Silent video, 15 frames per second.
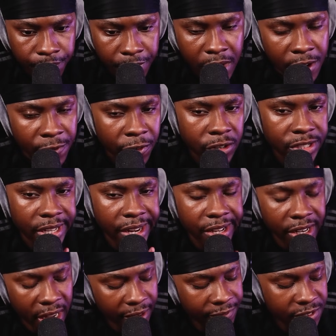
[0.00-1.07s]
For a second,
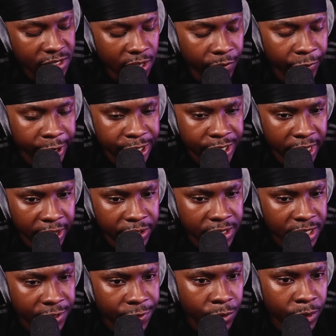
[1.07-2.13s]
I honestly
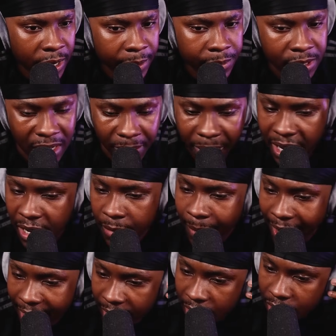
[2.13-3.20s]
thought that he was going to make her
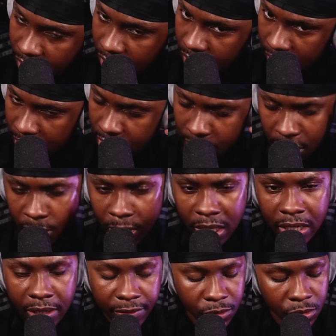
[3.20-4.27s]
back out. I don't know why I
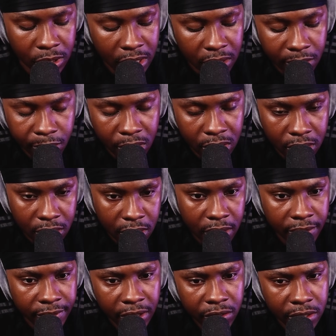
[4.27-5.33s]
thought that, but yeah,
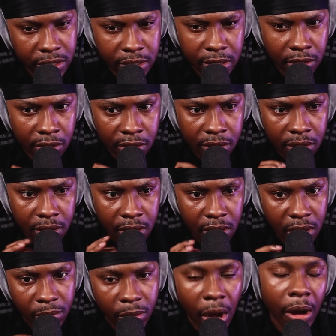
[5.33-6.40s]
thank God he did it.
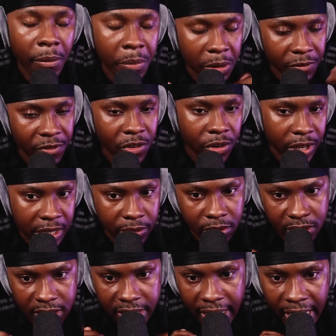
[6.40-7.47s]
But I forgot he wants
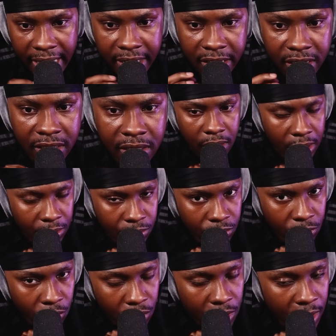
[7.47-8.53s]
to get Annie in it. I'm
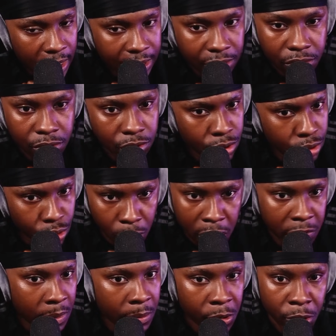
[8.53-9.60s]
not going to lie, do not
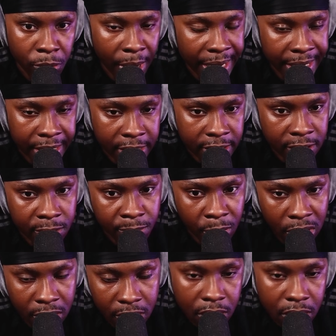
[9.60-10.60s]
remember who Annie is, but...